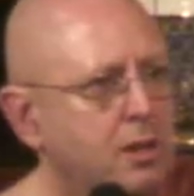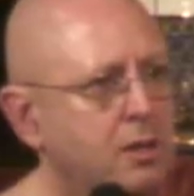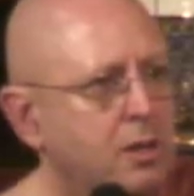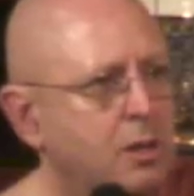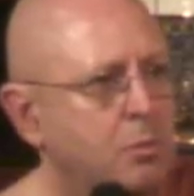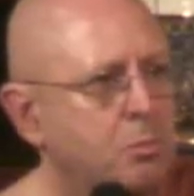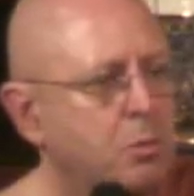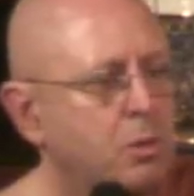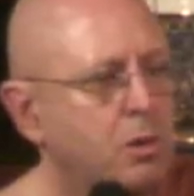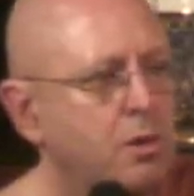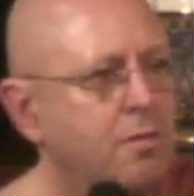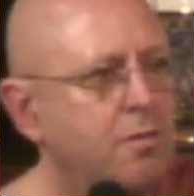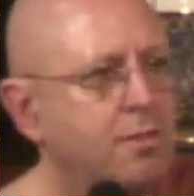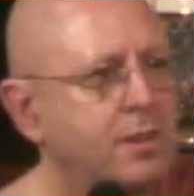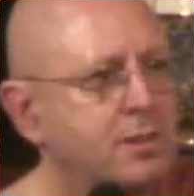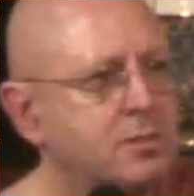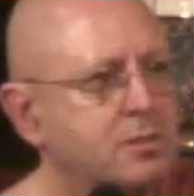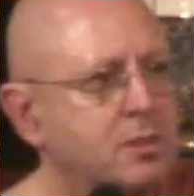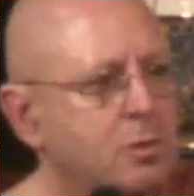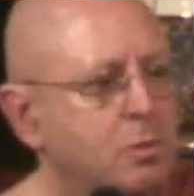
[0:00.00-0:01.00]
and more
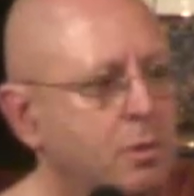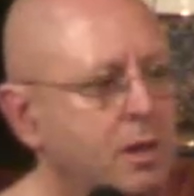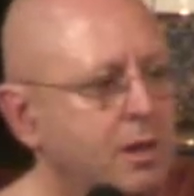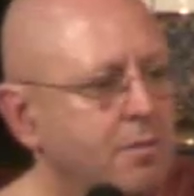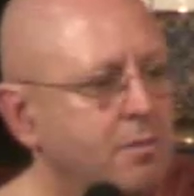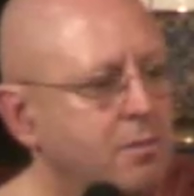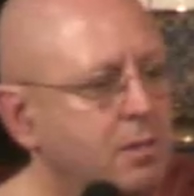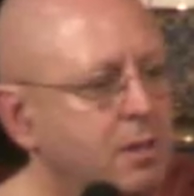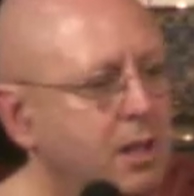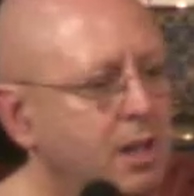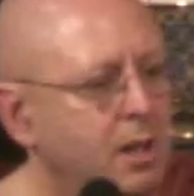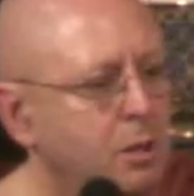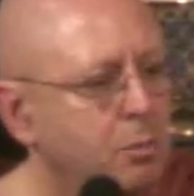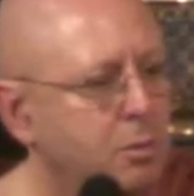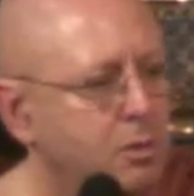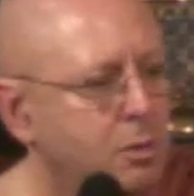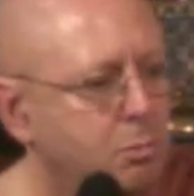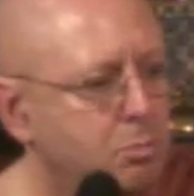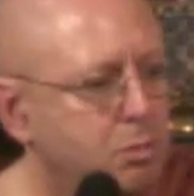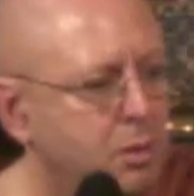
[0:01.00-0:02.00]
efficient way of dealing with
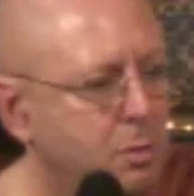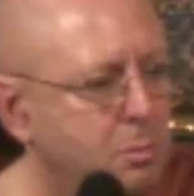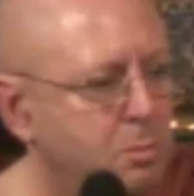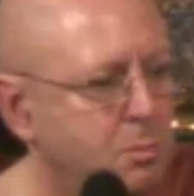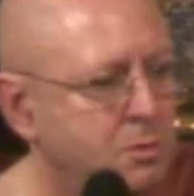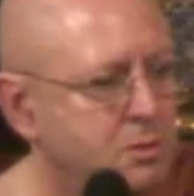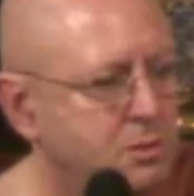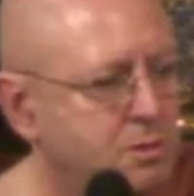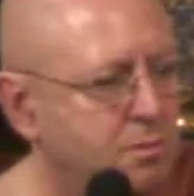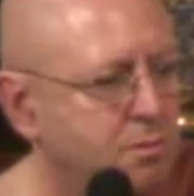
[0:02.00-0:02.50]
the problems of